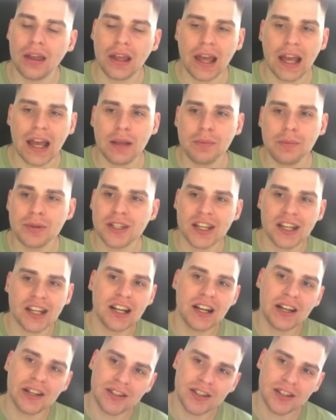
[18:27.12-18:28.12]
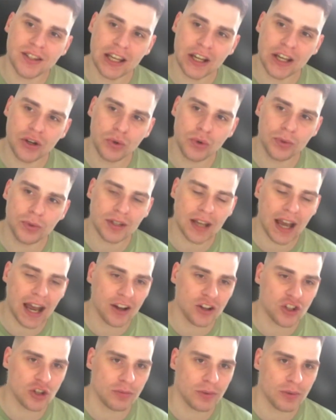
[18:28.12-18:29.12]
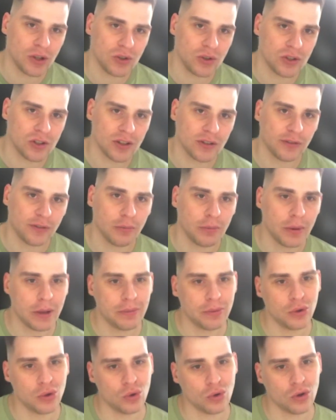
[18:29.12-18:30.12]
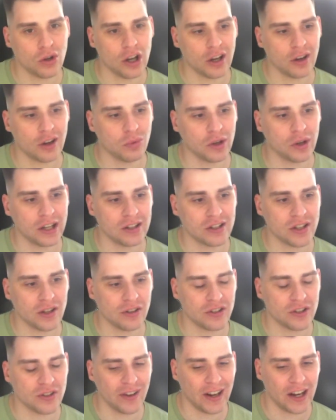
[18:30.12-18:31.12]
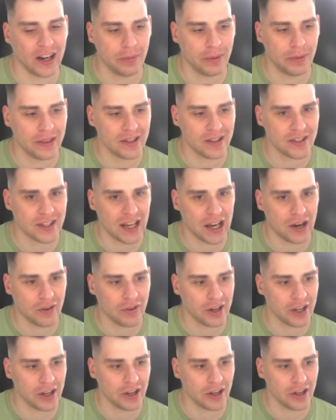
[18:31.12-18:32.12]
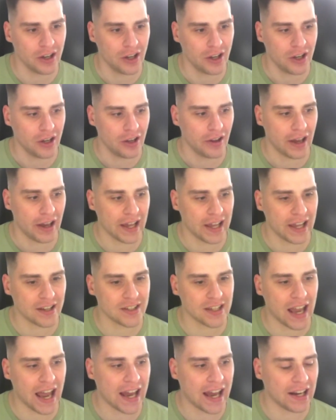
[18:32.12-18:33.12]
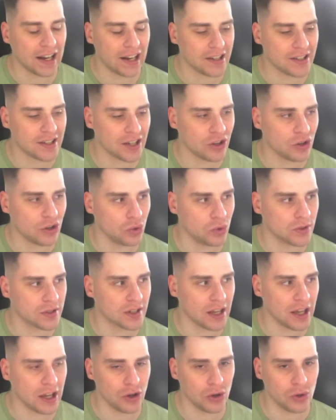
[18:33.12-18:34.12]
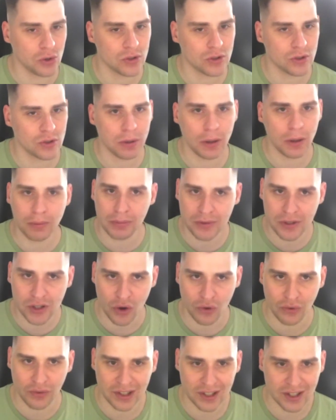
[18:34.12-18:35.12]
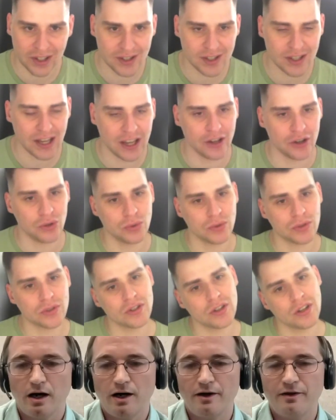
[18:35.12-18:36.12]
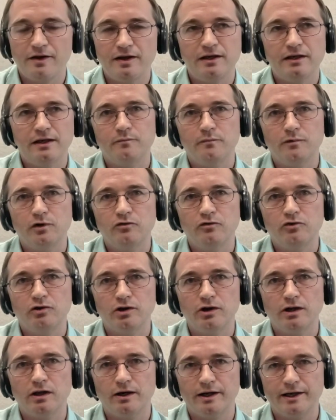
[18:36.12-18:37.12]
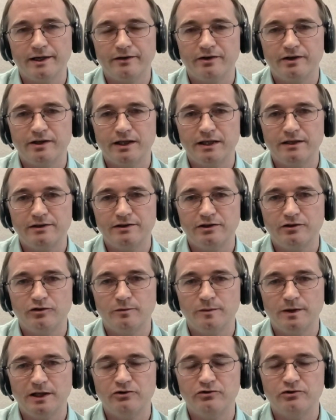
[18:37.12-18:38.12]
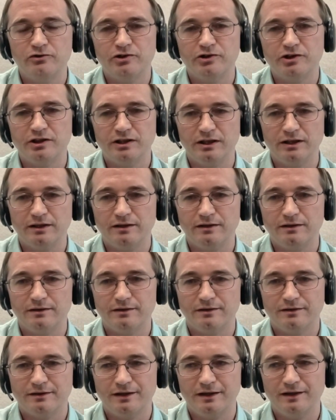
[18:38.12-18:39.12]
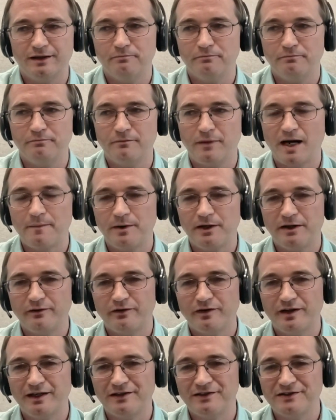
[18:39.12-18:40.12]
any particular skills, attributes for people kind of wanting to develop in this area? I guess analytical skills, problem solving skills. think you've got to like the data. You've got to be interested in mapping things.